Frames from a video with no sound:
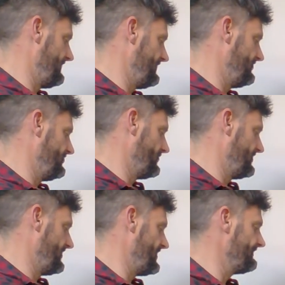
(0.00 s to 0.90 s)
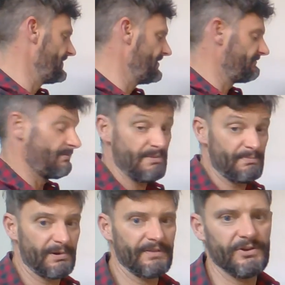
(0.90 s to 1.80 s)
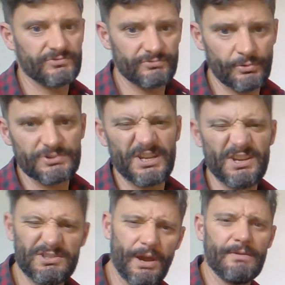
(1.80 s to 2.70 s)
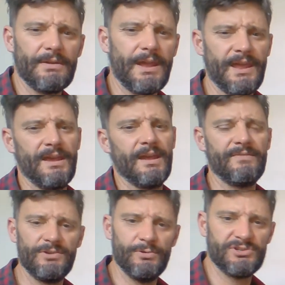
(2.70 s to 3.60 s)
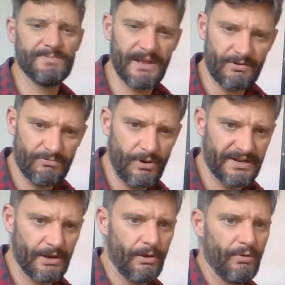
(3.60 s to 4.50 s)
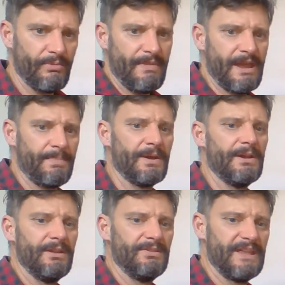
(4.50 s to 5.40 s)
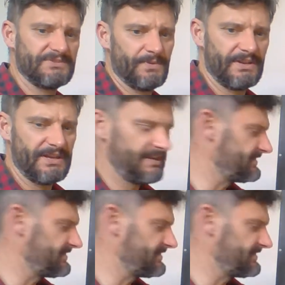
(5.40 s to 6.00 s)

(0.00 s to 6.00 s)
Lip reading: into your key. Remembering those rules that you don't have a huge amount of writing on the map, that's what the key